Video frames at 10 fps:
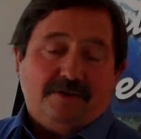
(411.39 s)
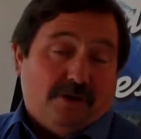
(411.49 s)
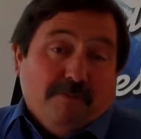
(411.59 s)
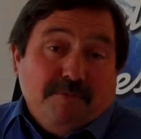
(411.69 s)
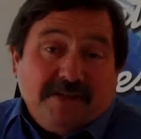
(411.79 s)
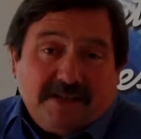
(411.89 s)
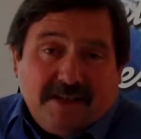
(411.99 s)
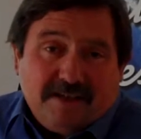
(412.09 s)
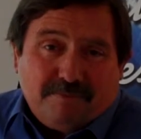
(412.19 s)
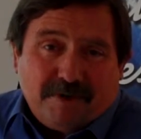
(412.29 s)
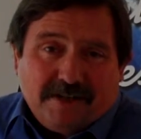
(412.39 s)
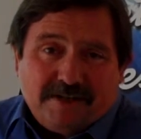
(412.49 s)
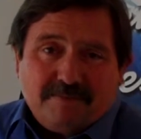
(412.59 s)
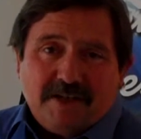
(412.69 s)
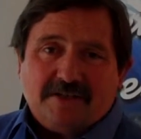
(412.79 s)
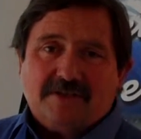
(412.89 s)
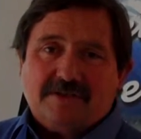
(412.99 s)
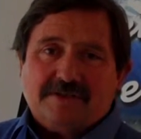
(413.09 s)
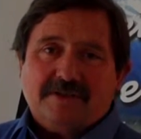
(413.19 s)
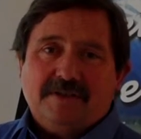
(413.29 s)
Don't be scared of price
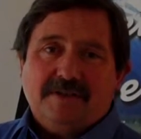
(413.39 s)
objections.